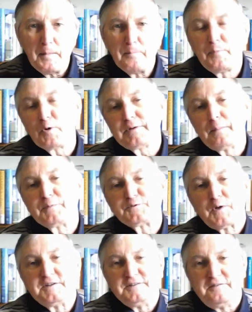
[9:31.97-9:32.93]
Book number
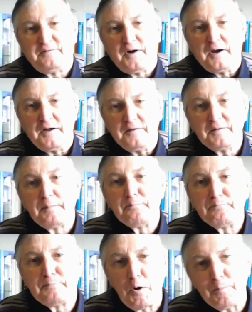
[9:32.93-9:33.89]
25,
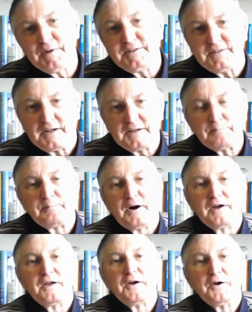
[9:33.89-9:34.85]
Moby Dick
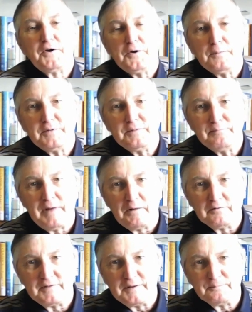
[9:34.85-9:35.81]
by Herman
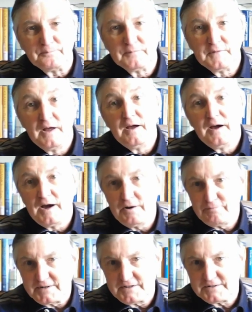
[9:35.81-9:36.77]
Melville. I
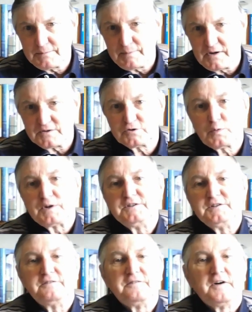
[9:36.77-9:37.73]
read it about
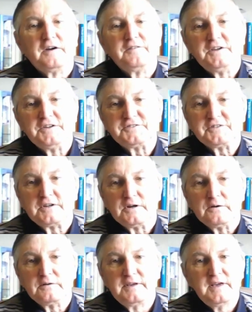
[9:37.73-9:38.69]
25 years
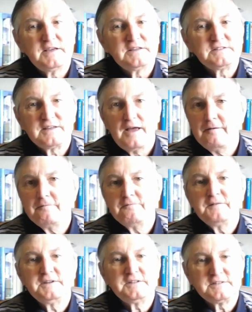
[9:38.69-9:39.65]
ago. Yes,
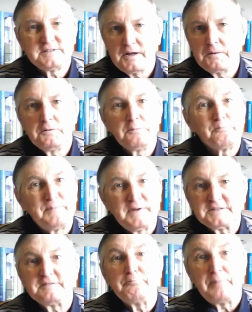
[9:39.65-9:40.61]
every single
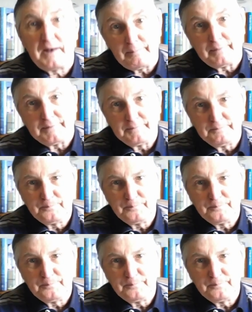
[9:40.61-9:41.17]
bit of blubber.